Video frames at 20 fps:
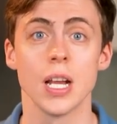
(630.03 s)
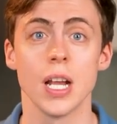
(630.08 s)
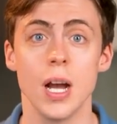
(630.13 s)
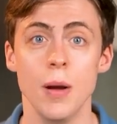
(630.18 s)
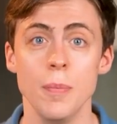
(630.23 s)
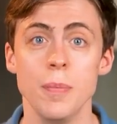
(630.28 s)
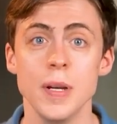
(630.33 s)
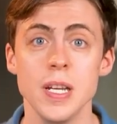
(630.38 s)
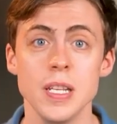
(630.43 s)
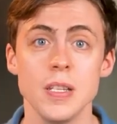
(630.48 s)

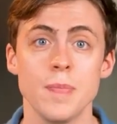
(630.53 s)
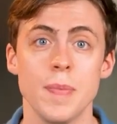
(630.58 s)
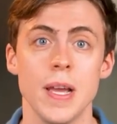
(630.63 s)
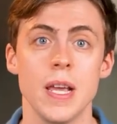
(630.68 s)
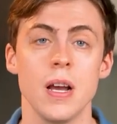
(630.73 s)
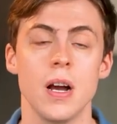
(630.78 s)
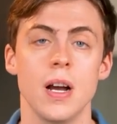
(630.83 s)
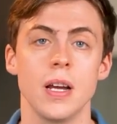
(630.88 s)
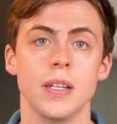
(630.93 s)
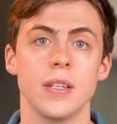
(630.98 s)
companies pay
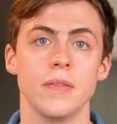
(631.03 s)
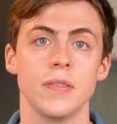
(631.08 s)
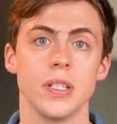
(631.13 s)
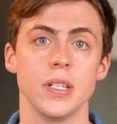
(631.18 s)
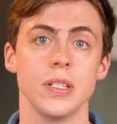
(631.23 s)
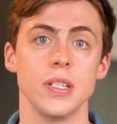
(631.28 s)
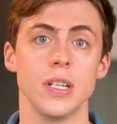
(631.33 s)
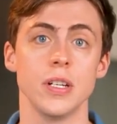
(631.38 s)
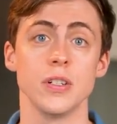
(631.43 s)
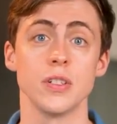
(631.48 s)
high
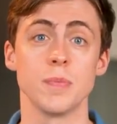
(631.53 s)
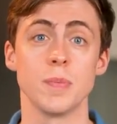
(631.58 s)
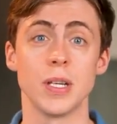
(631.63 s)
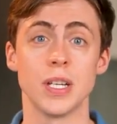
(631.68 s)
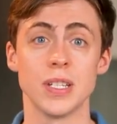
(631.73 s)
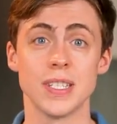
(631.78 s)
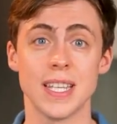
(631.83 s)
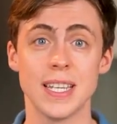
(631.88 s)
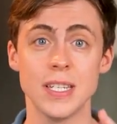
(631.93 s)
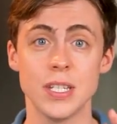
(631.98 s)
dividend yields
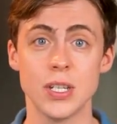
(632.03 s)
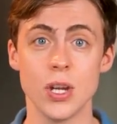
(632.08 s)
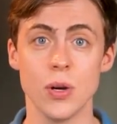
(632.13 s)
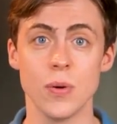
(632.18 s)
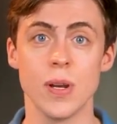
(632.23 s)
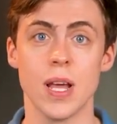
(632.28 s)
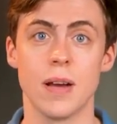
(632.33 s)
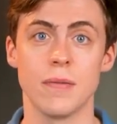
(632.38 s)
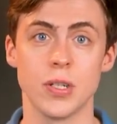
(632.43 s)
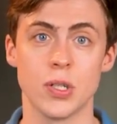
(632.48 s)
because they
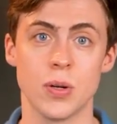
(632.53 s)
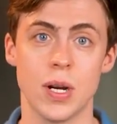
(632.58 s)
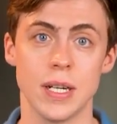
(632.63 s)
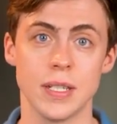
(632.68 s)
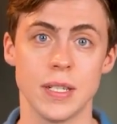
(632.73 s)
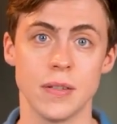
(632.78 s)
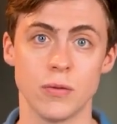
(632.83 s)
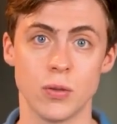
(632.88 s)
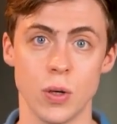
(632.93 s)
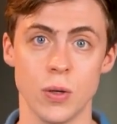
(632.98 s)
don't have
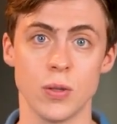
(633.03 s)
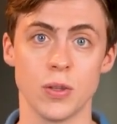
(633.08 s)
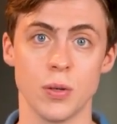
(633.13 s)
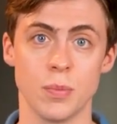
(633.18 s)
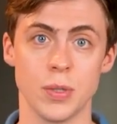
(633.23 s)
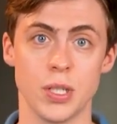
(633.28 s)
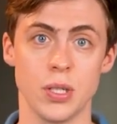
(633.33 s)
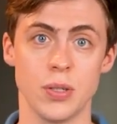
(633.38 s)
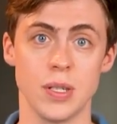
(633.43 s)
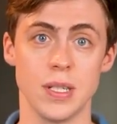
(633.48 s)
attractive growth
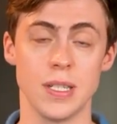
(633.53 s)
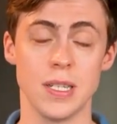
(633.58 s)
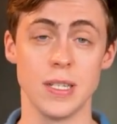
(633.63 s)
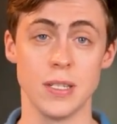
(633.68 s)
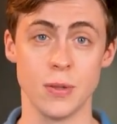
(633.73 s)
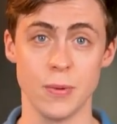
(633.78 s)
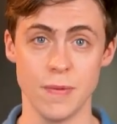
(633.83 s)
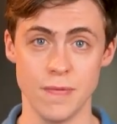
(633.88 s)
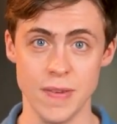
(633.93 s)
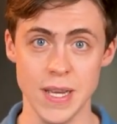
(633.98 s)
opportunity
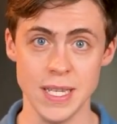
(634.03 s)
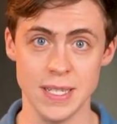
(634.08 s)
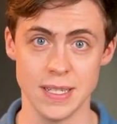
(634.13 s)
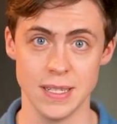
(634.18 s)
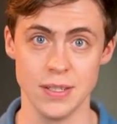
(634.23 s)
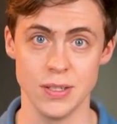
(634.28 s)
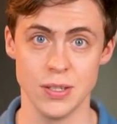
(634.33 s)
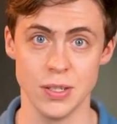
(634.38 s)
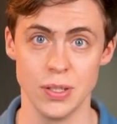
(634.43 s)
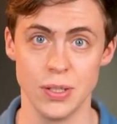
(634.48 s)
to invest
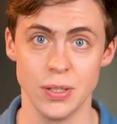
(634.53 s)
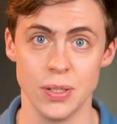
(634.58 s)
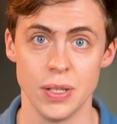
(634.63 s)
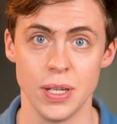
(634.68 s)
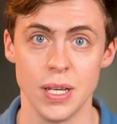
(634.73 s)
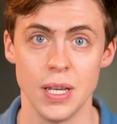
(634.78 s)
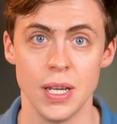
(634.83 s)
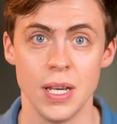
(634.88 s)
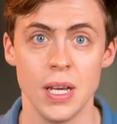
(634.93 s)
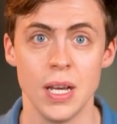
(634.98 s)
into.
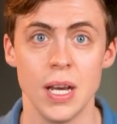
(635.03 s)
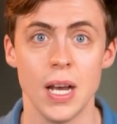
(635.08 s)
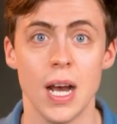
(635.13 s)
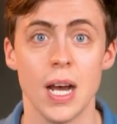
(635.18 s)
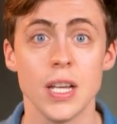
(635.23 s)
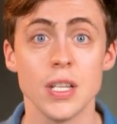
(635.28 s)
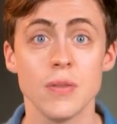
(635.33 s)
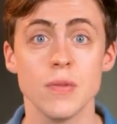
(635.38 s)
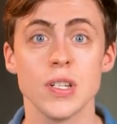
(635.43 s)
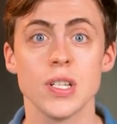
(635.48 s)

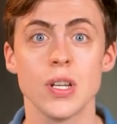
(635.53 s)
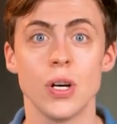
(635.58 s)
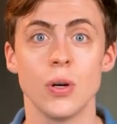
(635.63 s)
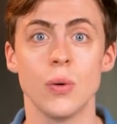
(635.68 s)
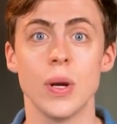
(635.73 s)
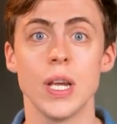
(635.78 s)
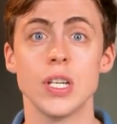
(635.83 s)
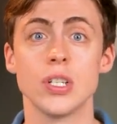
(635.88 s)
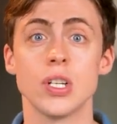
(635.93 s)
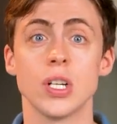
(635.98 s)
As a
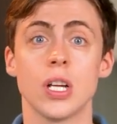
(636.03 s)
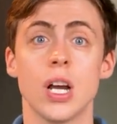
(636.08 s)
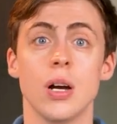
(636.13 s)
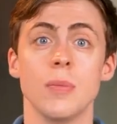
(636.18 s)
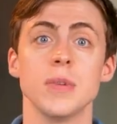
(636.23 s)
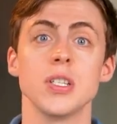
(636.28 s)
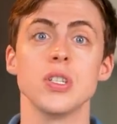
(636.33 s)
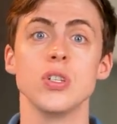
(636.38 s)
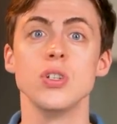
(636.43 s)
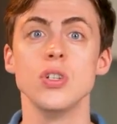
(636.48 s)
result, it should
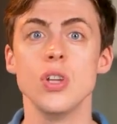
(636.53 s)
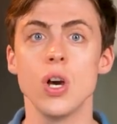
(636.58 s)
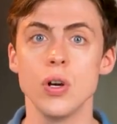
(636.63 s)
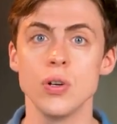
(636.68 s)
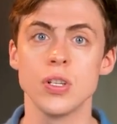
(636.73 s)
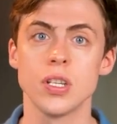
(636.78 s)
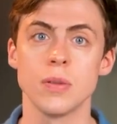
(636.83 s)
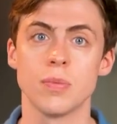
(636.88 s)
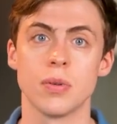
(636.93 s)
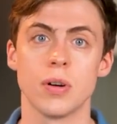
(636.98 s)
come as
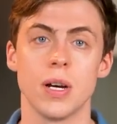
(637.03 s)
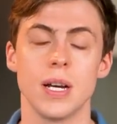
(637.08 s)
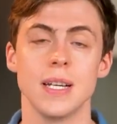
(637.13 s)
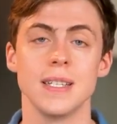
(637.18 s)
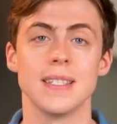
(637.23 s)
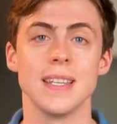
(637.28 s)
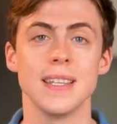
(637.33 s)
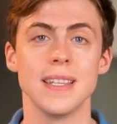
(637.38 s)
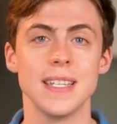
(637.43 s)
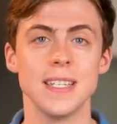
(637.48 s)
no
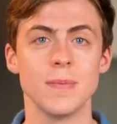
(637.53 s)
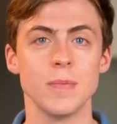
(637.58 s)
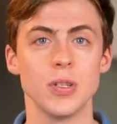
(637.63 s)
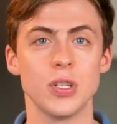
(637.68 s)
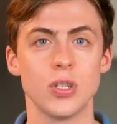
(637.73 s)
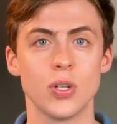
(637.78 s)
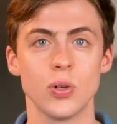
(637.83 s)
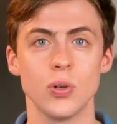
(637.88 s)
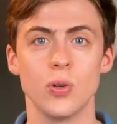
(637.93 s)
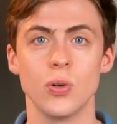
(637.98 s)
surprise that these
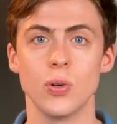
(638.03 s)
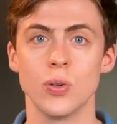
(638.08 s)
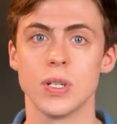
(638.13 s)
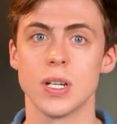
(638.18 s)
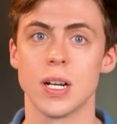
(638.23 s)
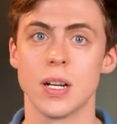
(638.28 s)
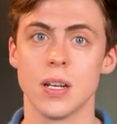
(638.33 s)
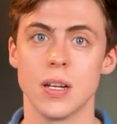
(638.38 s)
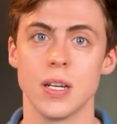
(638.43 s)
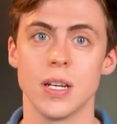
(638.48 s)
mature or
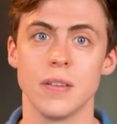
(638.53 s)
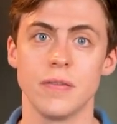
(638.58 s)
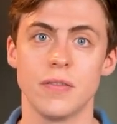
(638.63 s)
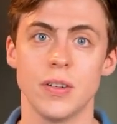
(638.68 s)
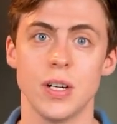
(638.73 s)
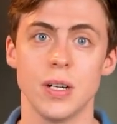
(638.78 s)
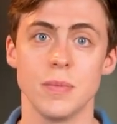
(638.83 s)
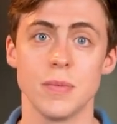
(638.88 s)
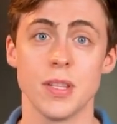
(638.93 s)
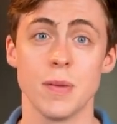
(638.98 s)
declining
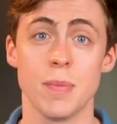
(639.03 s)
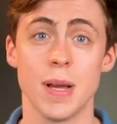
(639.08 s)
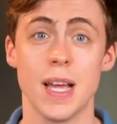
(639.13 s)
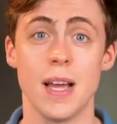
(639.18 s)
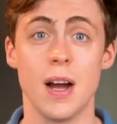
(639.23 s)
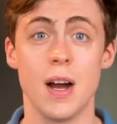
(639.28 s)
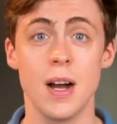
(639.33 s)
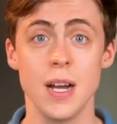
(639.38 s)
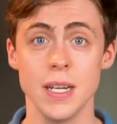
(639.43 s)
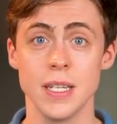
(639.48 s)
firms that pay
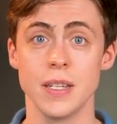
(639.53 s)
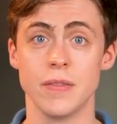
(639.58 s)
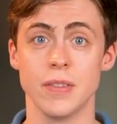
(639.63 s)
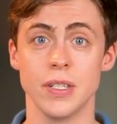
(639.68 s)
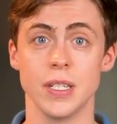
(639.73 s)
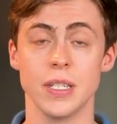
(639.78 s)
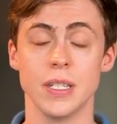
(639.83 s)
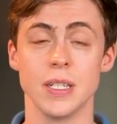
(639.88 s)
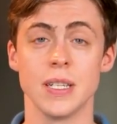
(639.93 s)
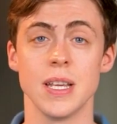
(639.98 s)
a high
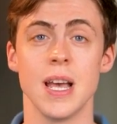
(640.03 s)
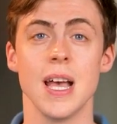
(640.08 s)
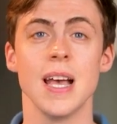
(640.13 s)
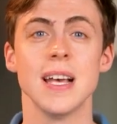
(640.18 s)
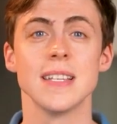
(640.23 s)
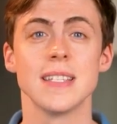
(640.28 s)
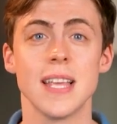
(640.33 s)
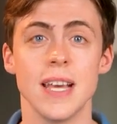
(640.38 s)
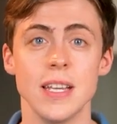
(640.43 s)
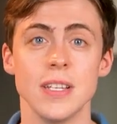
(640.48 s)
dividend
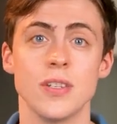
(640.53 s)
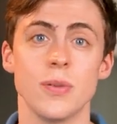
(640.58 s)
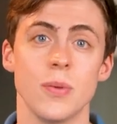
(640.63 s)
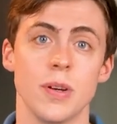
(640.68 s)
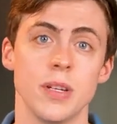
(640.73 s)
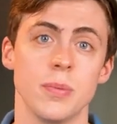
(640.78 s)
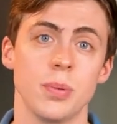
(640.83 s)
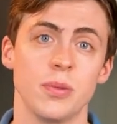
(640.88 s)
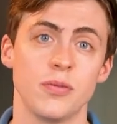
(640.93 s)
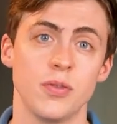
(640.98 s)
tend to
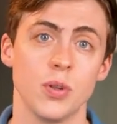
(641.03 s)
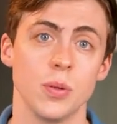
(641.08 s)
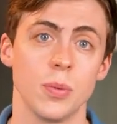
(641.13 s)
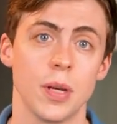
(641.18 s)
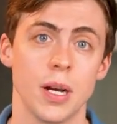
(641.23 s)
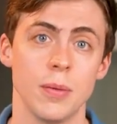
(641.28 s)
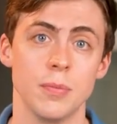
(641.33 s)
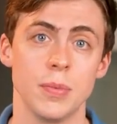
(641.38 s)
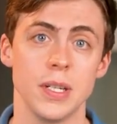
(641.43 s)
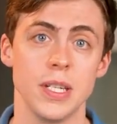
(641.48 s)
underperform
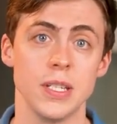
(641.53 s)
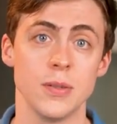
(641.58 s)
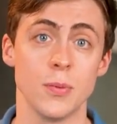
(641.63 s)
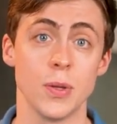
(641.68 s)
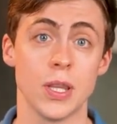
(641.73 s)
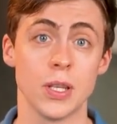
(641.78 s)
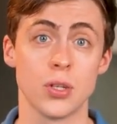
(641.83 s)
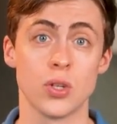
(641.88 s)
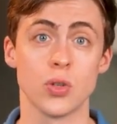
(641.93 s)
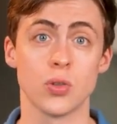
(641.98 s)
companies
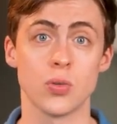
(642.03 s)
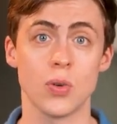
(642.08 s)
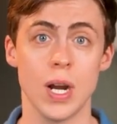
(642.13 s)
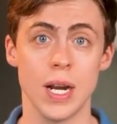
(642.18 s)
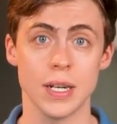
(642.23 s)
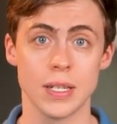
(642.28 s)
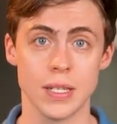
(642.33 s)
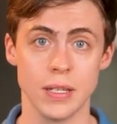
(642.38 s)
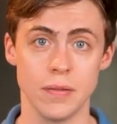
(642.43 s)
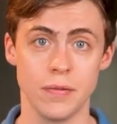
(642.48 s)
with
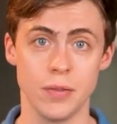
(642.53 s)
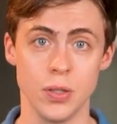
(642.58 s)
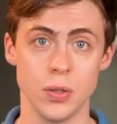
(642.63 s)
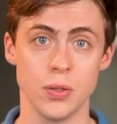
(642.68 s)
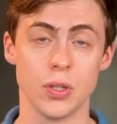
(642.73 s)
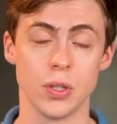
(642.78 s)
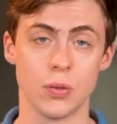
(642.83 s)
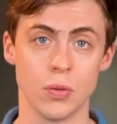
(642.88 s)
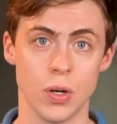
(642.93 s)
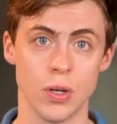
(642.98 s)
attractive
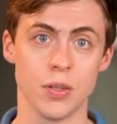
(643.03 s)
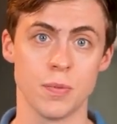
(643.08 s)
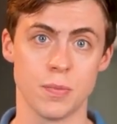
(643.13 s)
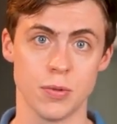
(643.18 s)
future growth